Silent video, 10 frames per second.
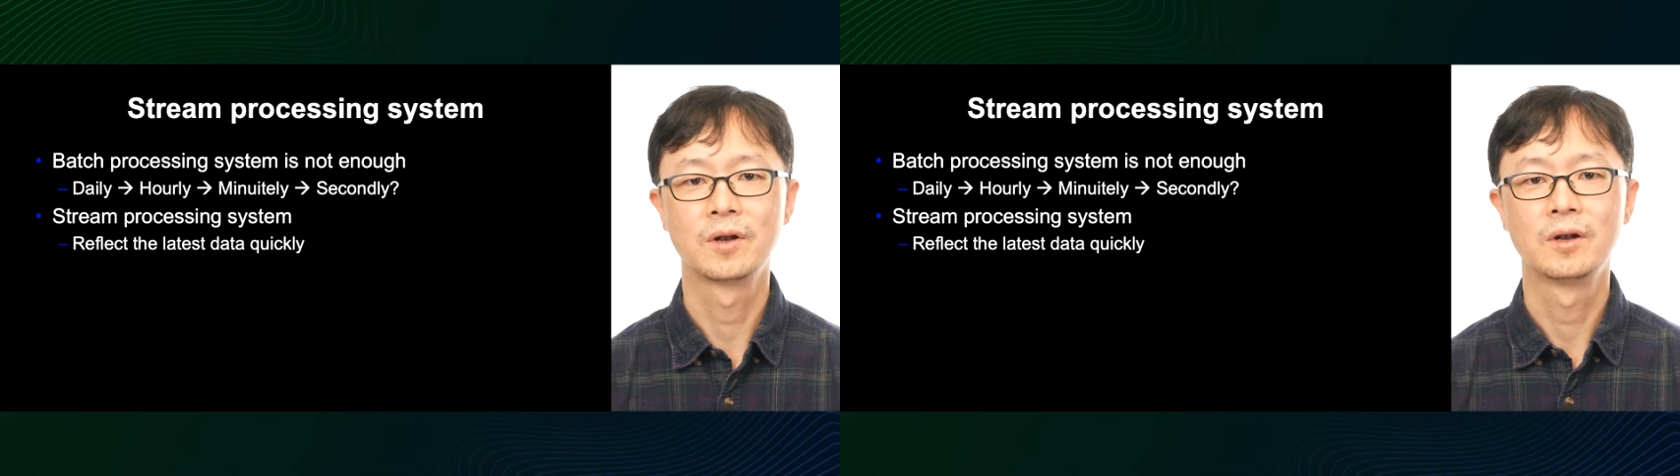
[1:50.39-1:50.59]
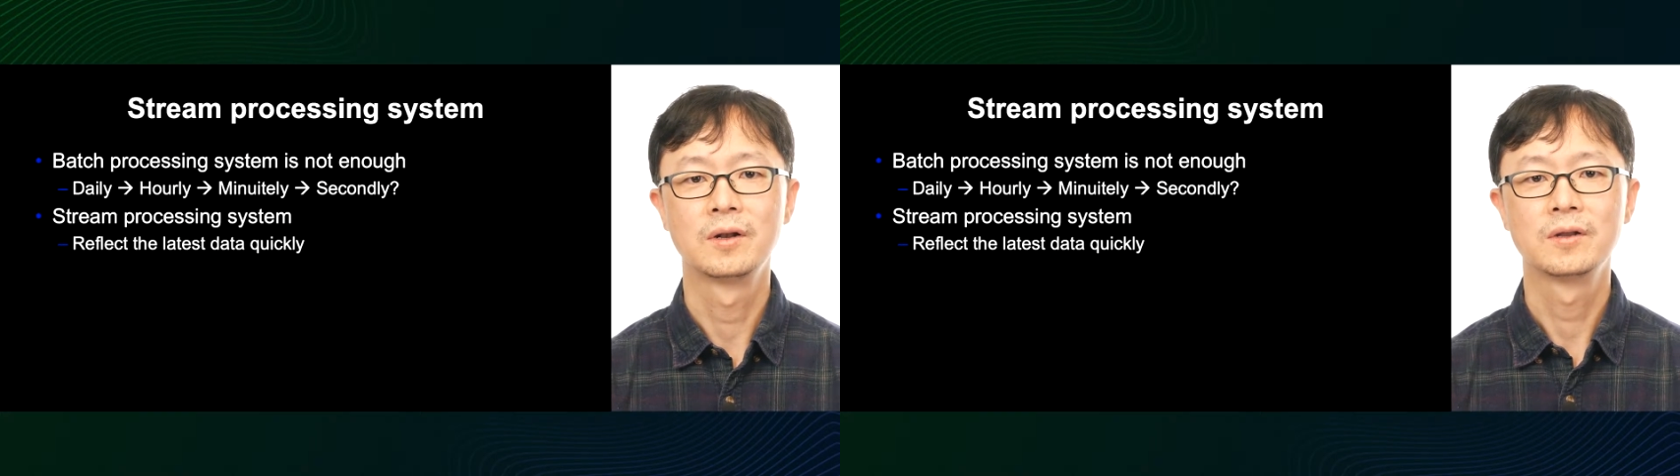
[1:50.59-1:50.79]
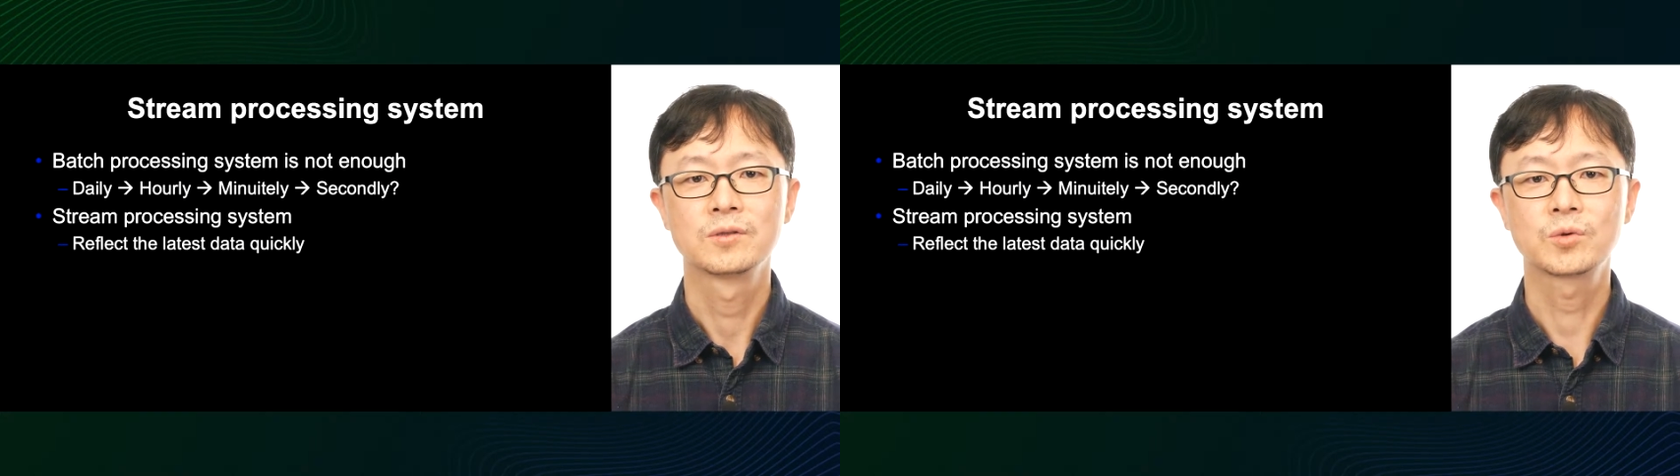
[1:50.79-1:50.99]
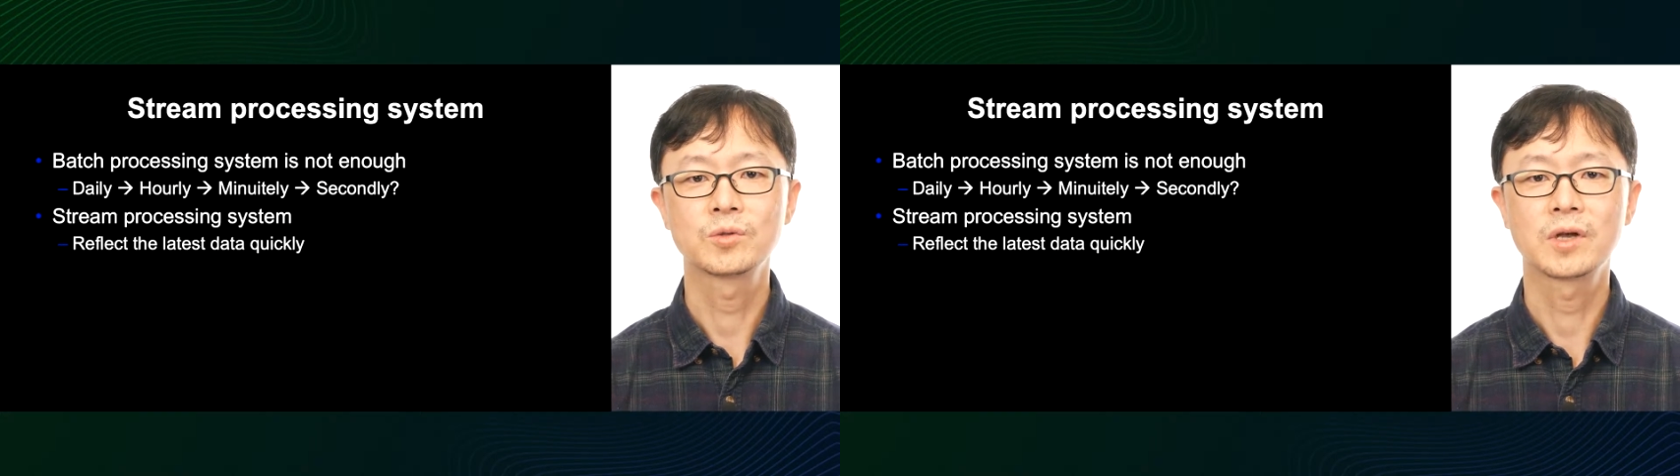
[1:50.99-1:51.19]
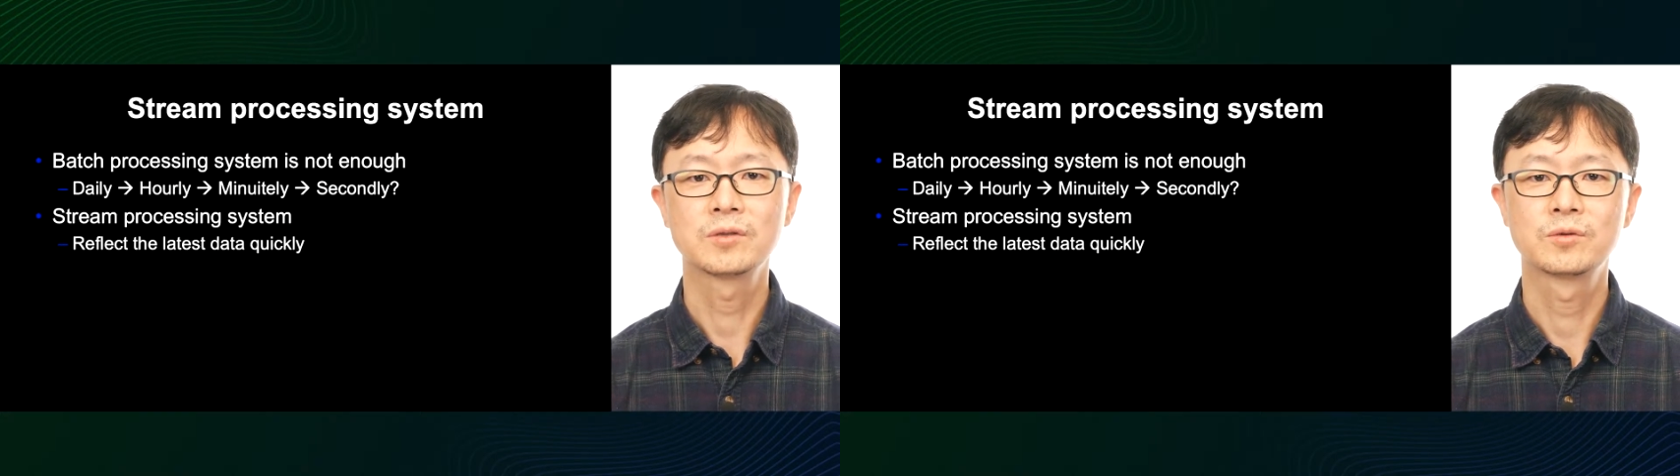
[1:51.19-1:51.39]

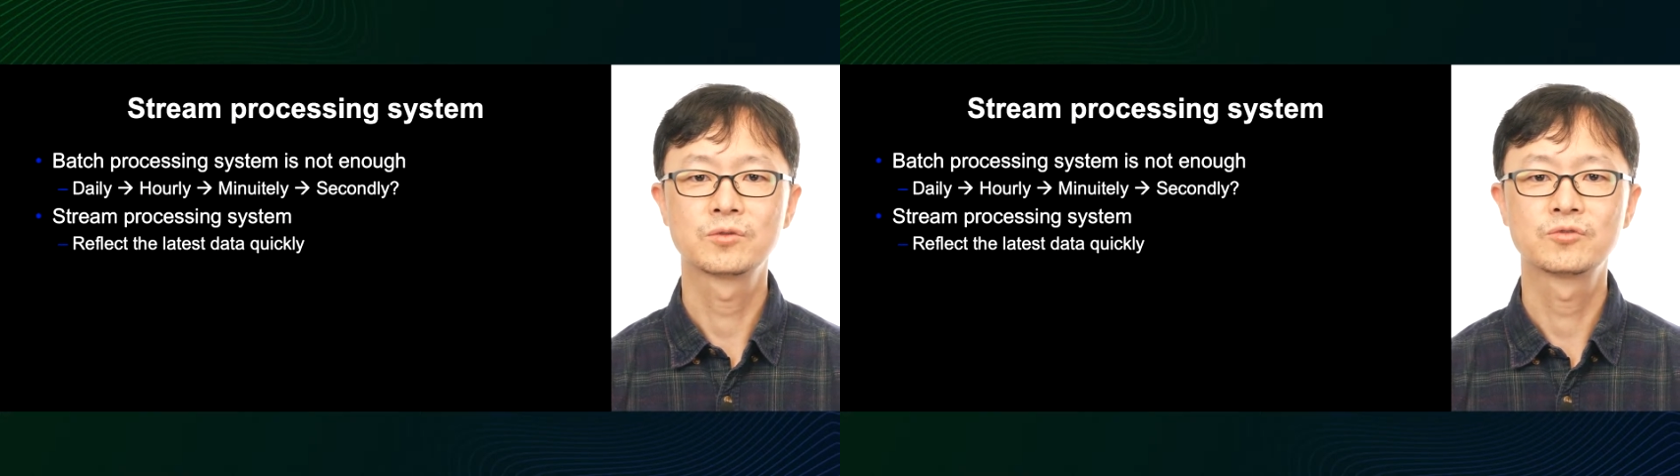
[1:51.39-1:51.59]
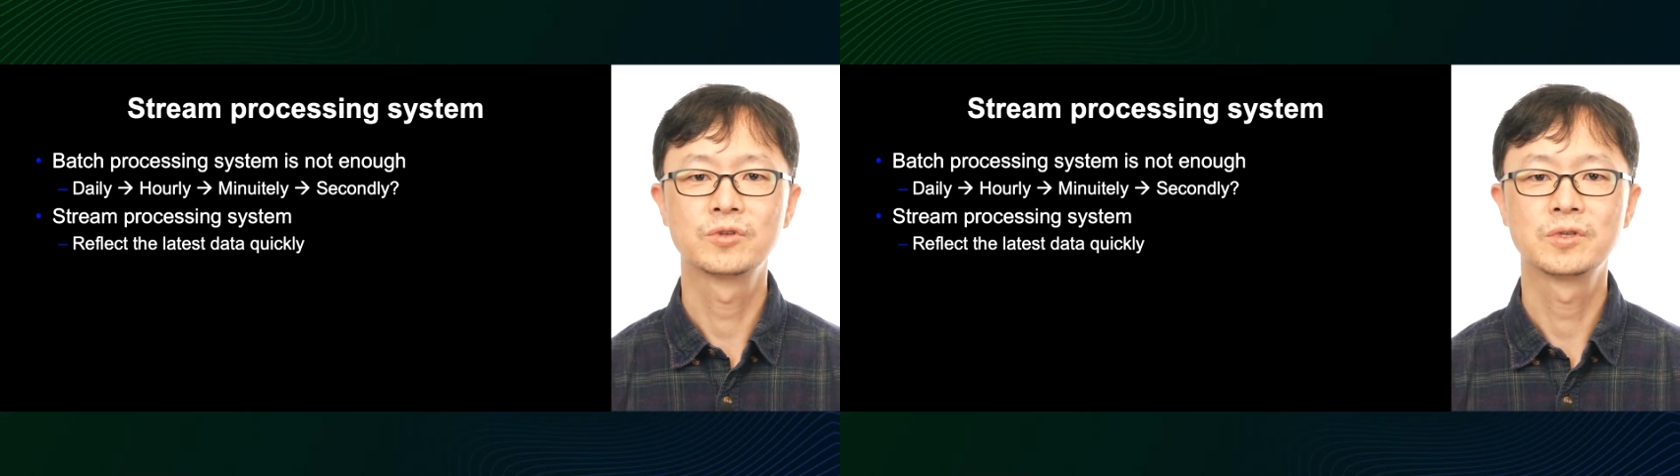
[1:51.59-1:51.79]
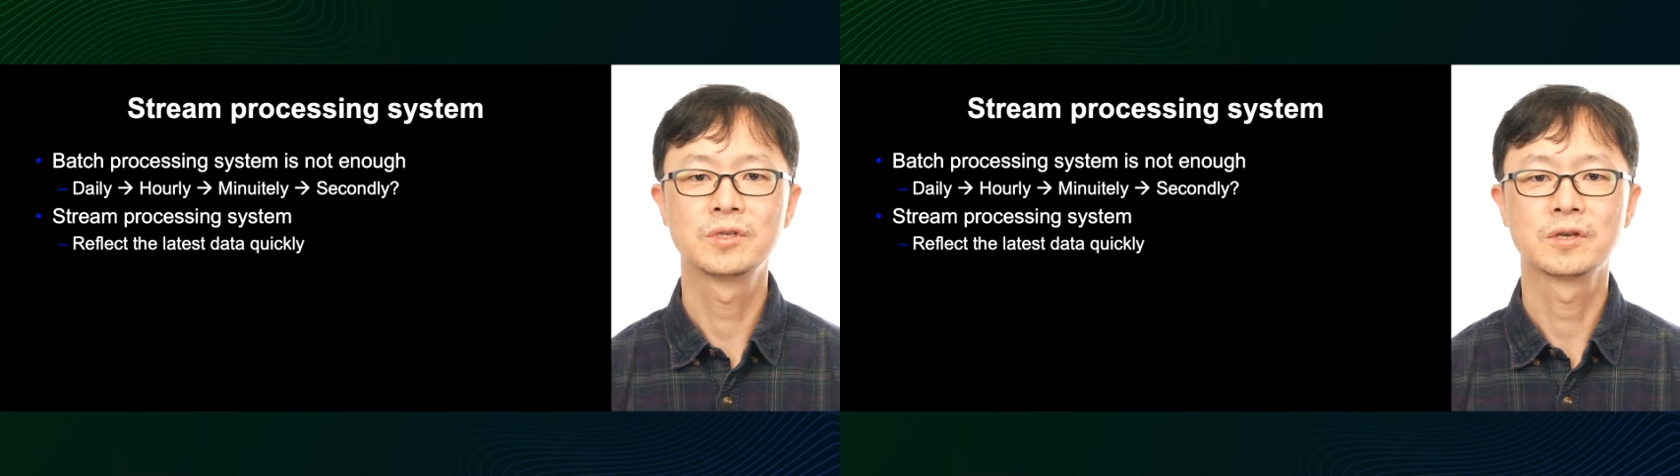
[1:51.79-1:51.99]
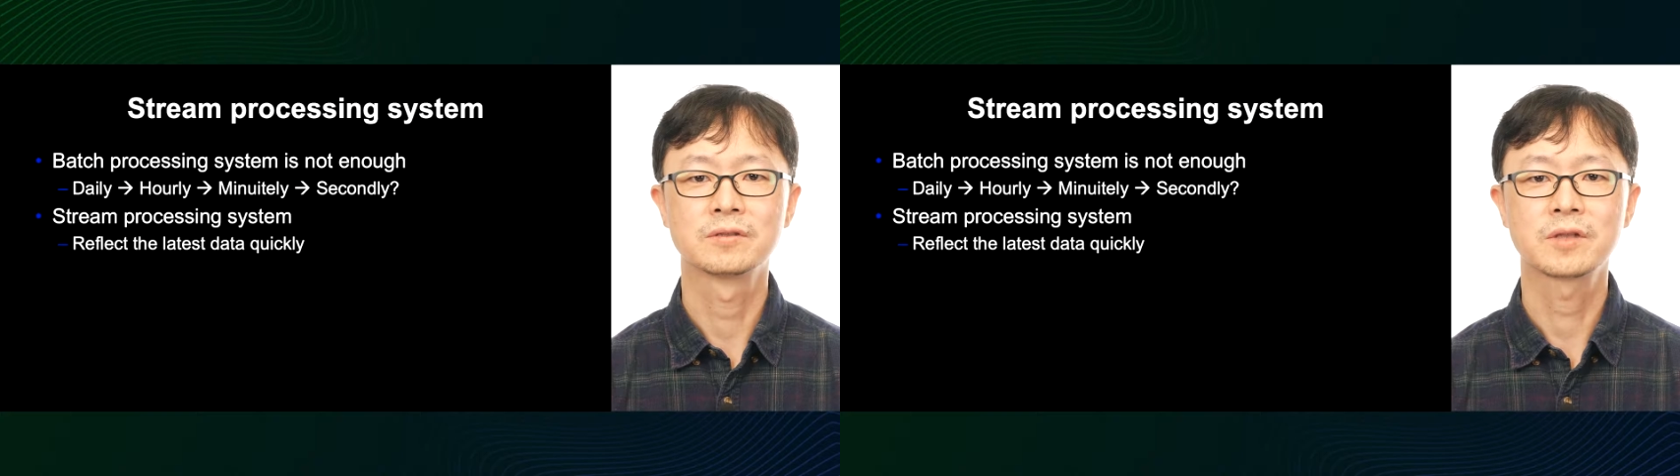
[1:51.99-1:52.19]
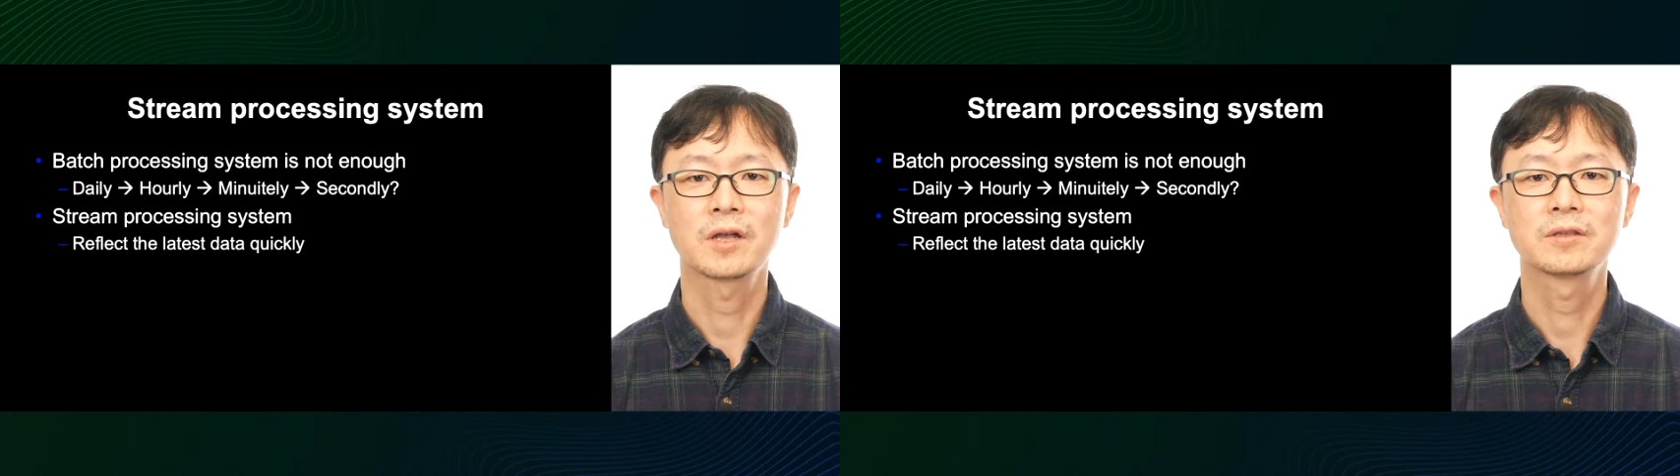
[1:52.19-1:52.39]
minutes, or even
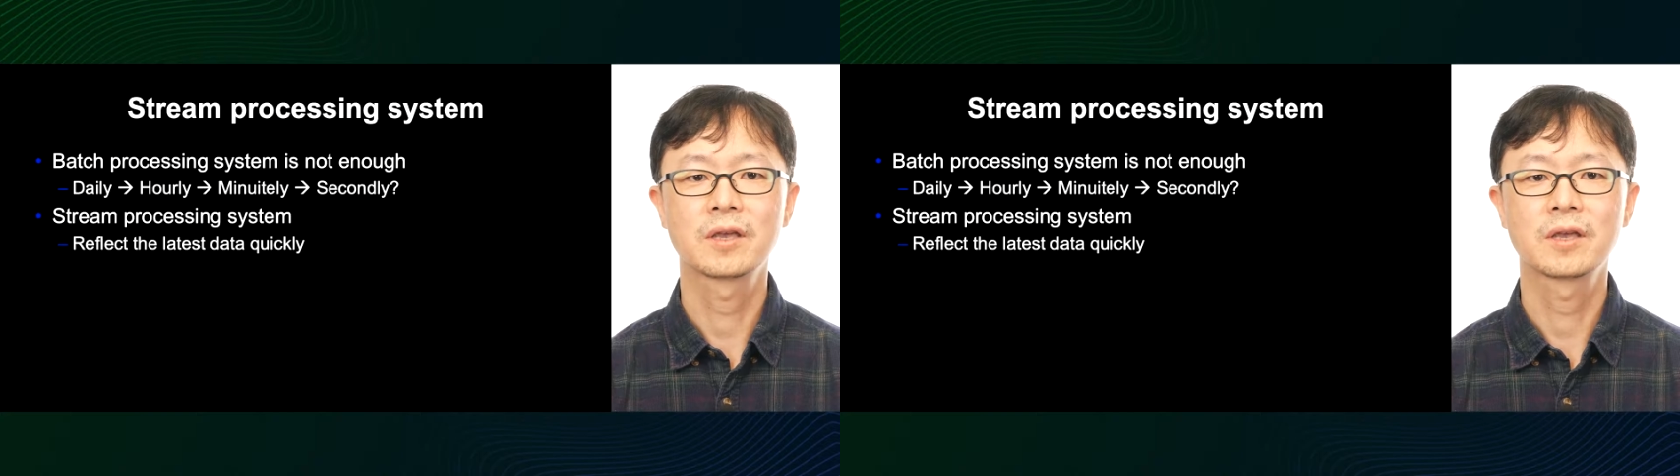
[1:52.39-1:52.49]
seconds,